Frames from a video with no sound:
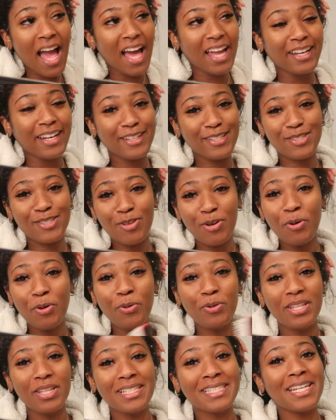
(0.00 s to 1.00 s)
and he saw
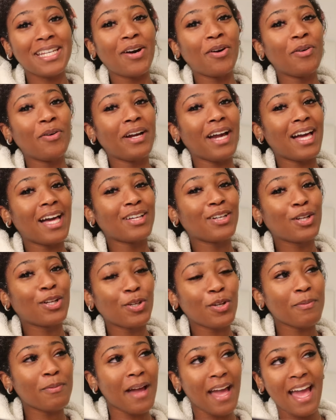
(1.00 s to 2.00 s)
all the gel and
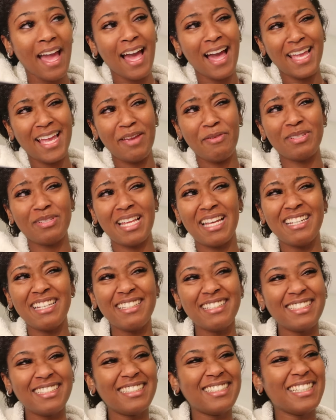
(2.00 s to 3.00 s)
glue in my hair, and he was
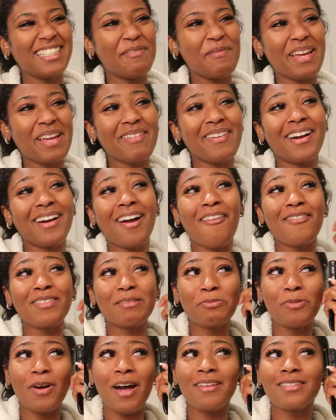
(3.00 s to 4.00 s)
like, ugh, they're making me uncomfortable.